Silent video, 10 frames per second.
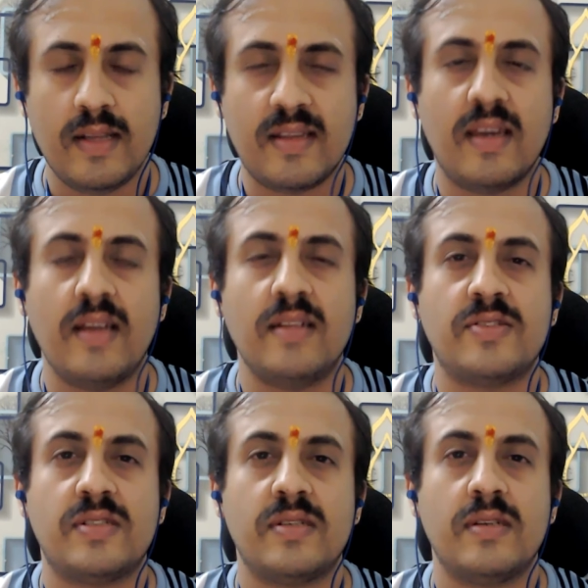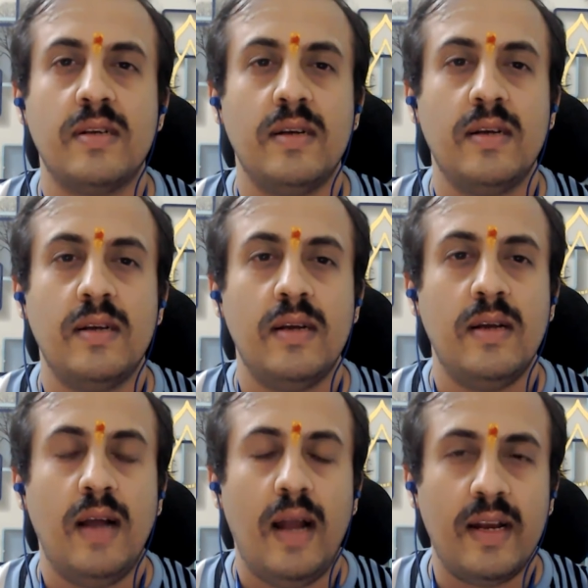Nothing else.
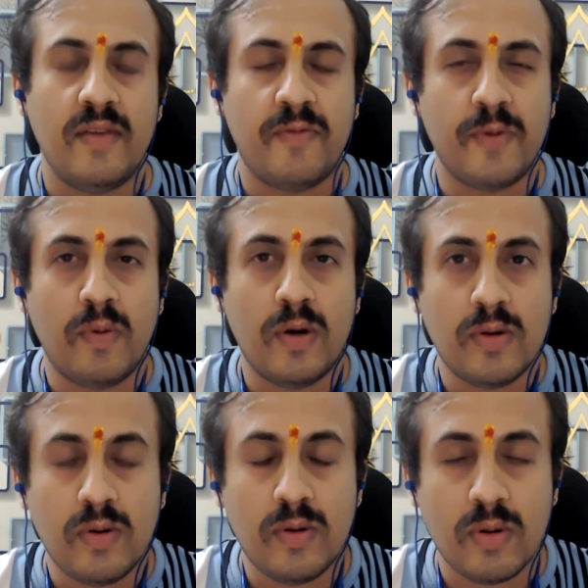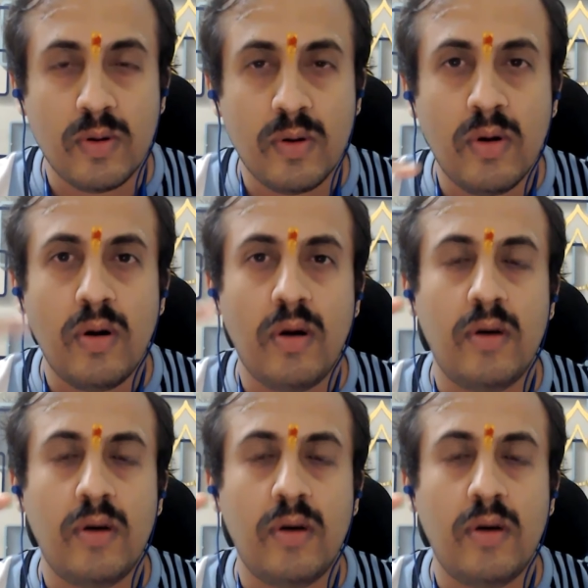And if you want to grow,